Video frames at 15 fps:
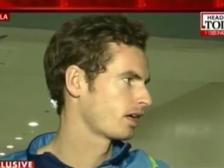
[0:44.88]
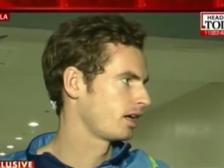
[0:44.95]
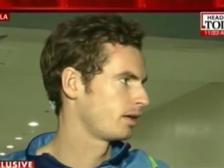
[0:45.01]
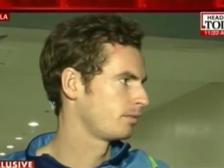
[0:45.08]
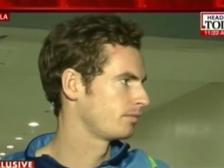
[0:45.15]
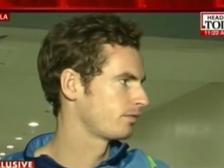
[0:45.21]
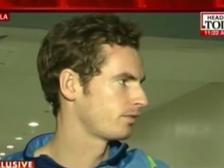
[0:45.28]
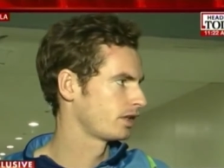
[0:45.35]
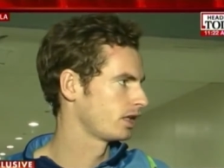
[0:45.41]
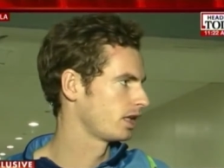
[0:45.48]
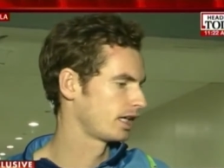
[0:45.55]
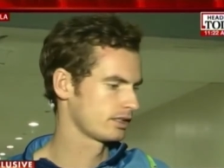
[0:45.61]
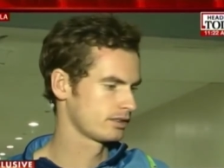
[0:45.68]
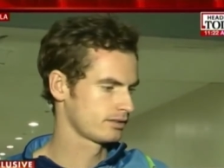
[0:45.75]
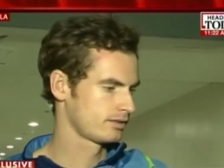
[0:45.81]
um, for the
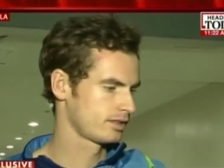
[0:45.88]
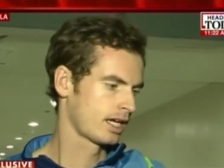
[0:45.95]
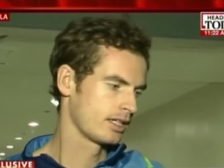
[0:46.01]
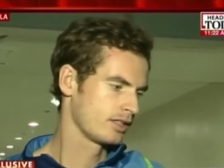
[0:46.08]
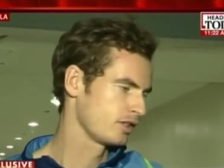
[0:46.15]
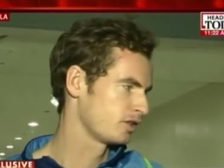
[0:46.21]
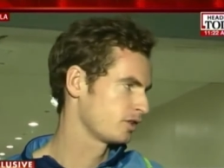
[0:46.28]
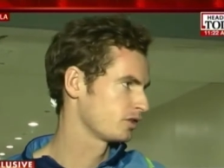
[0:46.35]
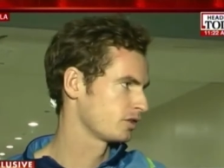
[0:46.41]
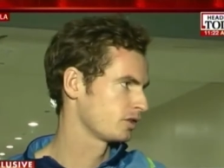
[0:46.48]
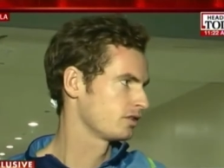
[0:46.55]
last 10 years.